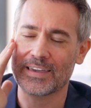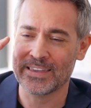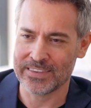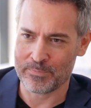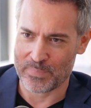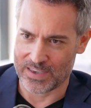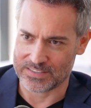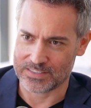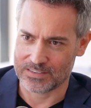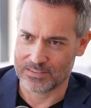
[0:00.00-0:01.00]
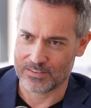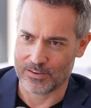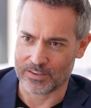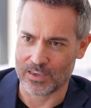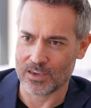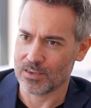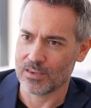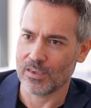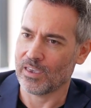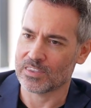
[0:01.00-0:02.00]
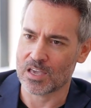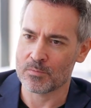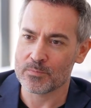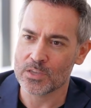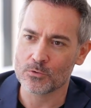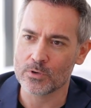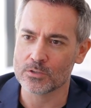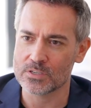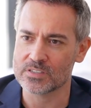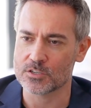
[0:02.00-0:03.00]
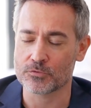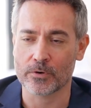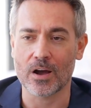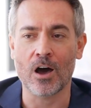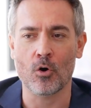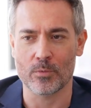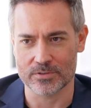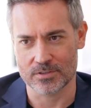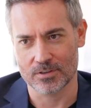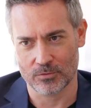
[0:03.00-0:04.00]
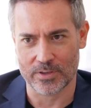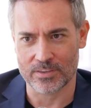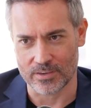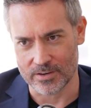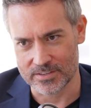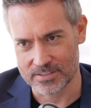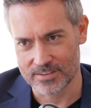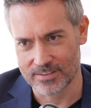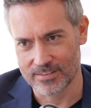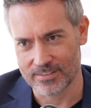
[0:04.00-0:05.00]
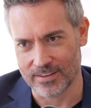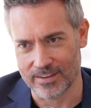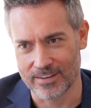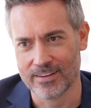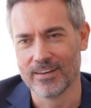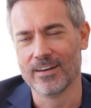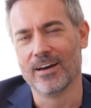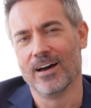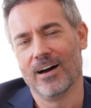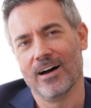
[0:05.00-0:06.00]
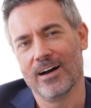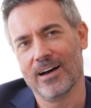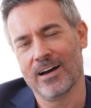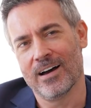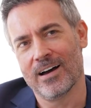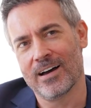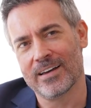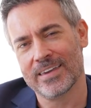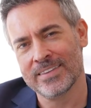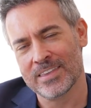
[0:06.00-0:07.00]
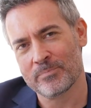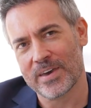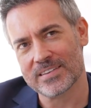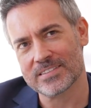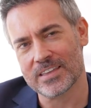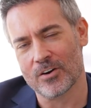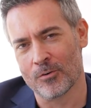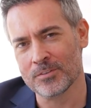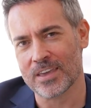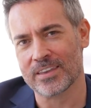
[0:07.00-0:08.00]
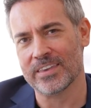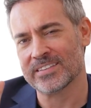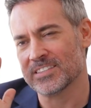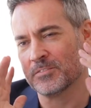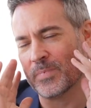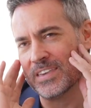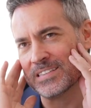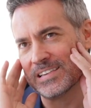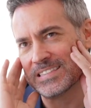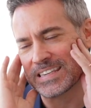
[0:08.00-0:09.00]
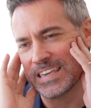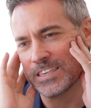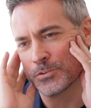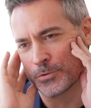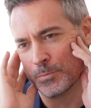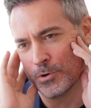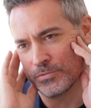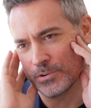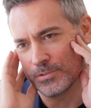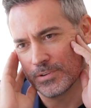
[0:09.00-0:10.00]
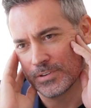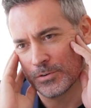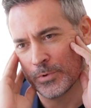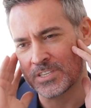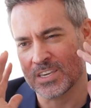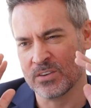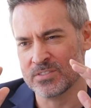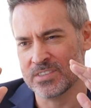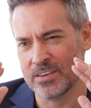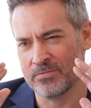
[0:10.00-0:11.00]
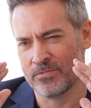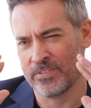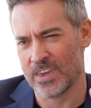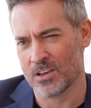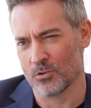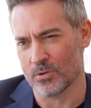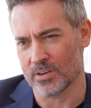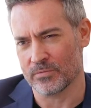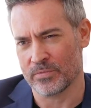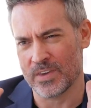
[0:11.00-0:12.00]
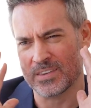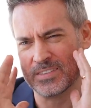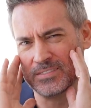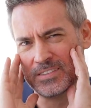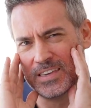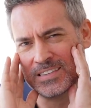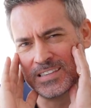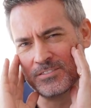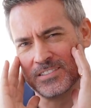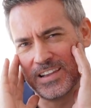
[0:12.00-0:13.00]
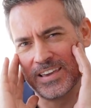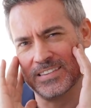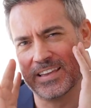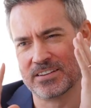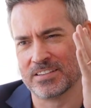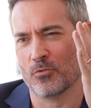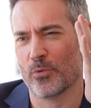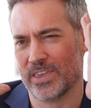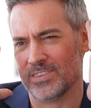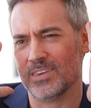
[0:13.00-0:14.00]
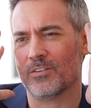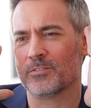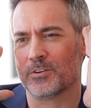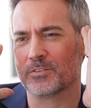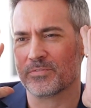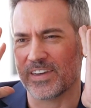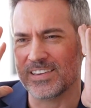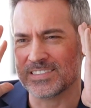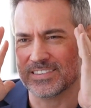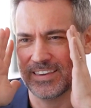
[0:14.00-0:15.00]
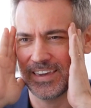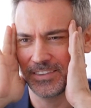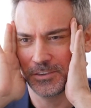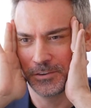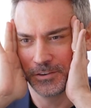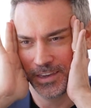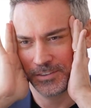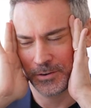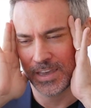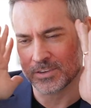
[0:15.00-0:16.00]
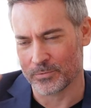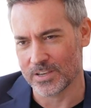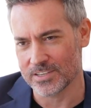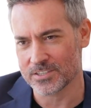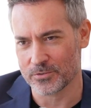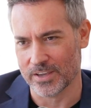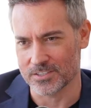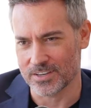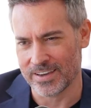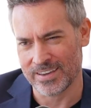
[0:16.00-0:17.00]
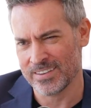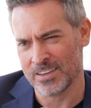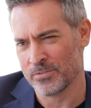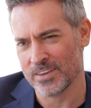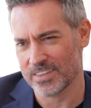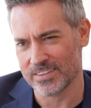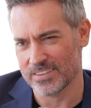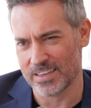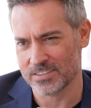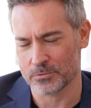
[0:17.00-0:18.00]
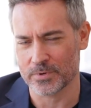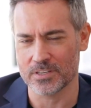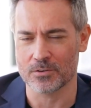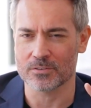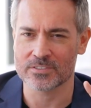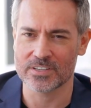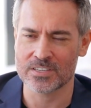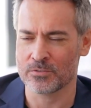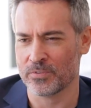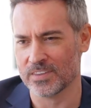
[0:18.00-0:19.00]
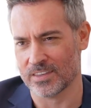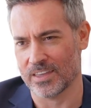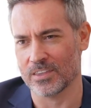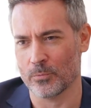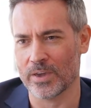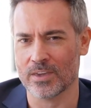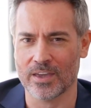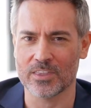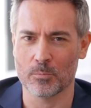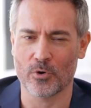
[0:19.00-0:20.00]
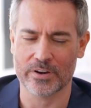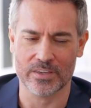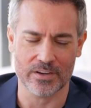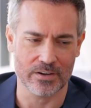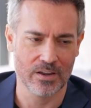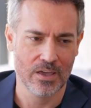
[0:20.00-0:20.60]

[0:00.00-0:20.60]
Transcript: in the past, okay, and I've been doing this search for almost 20 years. In the past, the old techniques is basically skin removal, which gives the fake look. It sounds like there's a wind on your face, and you get really strange. I think that's ridiculous. Doesn't fit anymore here.